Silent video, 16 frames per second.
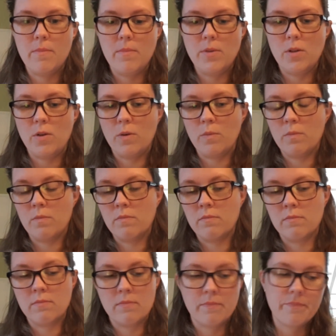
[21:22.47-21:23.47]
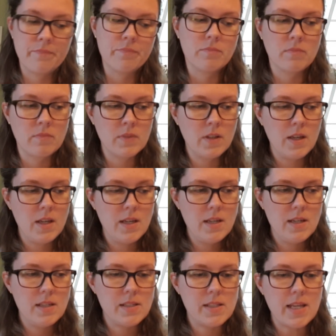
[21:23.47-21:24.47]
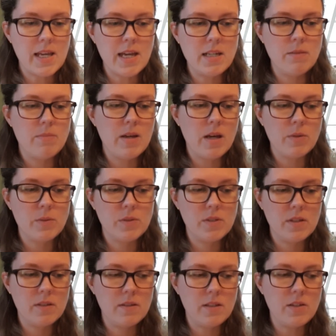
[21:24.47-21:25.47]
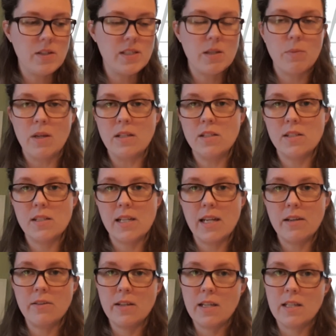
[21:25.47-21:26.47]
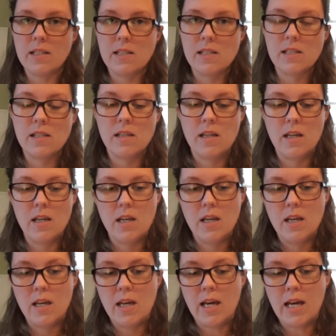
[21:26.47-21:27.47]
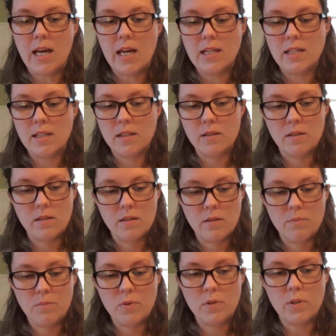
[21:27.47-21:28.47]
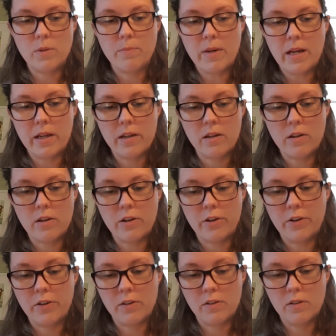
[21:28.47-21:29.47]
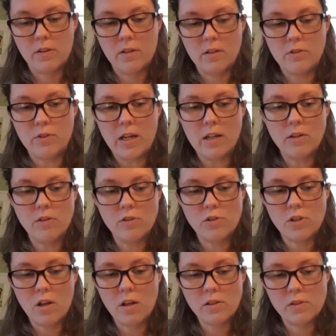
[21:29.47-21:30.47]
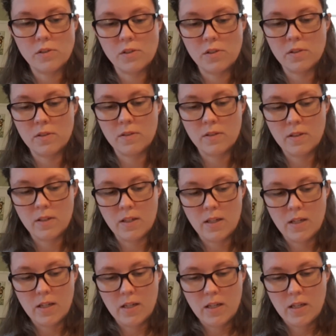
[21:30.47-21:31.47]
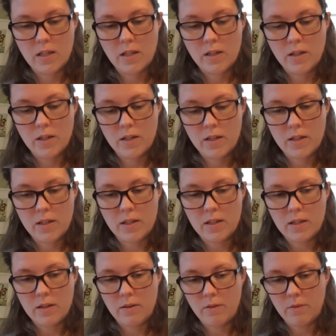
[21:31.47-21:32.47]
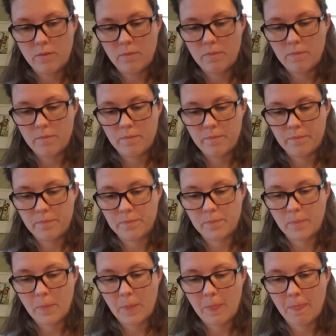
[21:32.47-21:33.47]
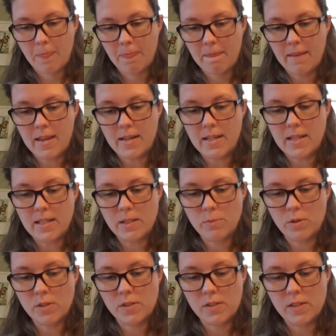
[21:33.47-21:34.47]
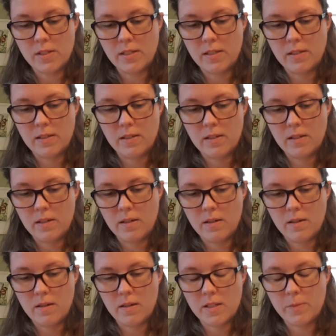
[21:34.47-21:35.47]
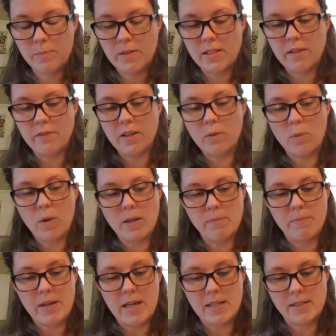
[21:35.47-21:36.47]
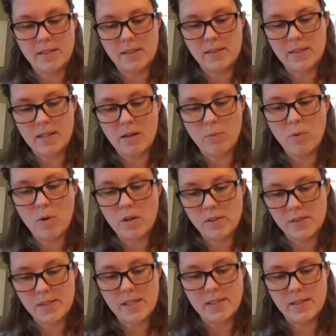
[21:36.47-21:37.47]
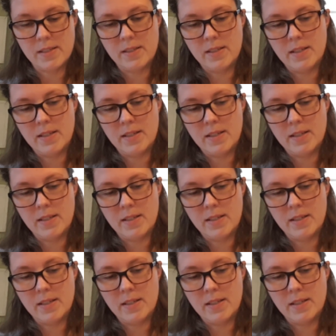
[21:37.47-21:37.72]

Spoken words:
you know, sad about Teresa Wenzler had pulled back her dragon shots, and it was a specific one pattern that I wanted,